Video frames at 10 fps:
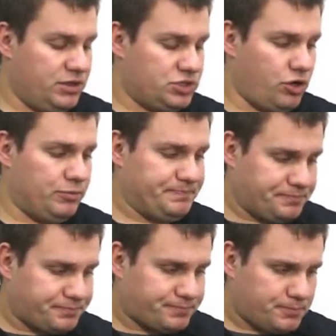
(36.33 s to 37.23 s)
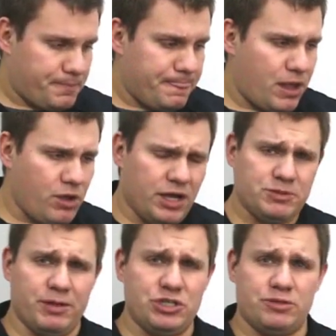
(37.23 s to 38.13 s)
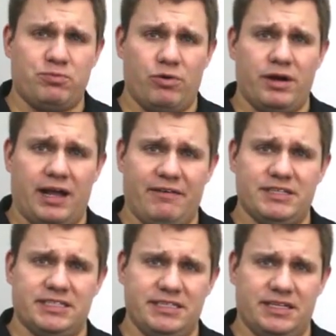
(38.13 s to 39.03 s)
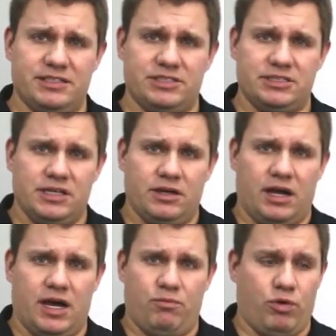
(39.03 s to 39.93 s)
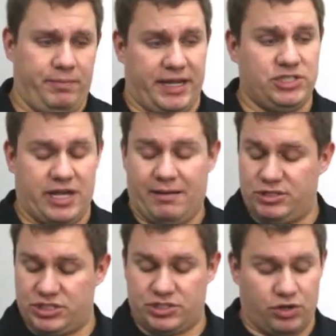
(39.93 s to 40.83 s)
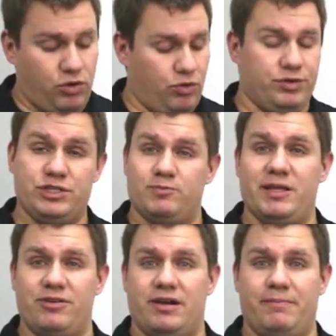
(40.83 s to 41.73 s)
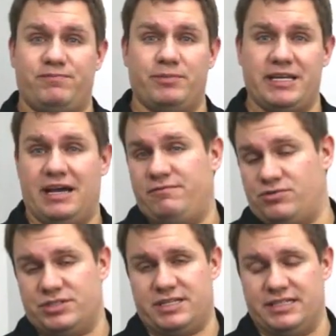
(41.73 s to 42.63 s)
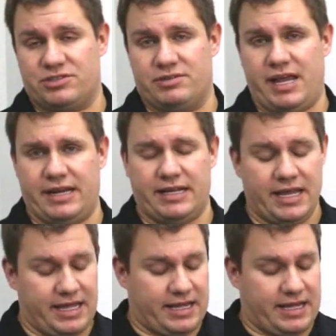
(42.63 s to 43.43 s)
So a splitter support obviously does one main job, which is to hold the splitter up from the downforce that is created.